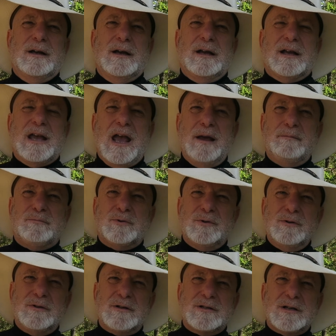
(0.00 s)
and came
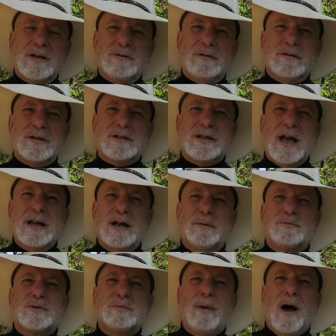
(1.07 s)
through the center of the state
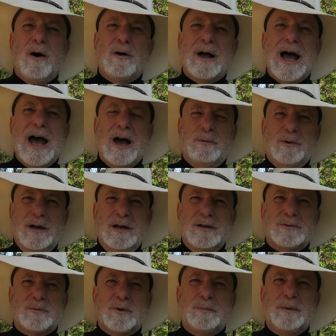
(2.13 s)
up small
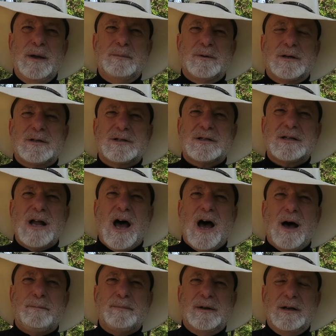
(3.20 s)
highways where people could
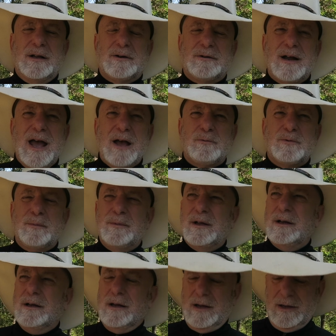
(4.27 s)
stop and interact with
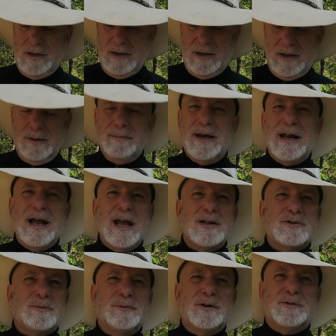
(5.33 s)
me. And man, I
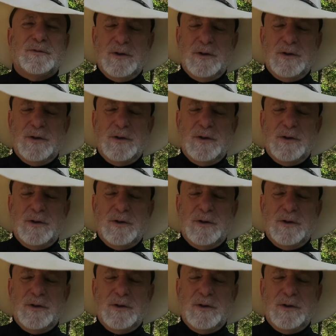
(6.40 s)
had so much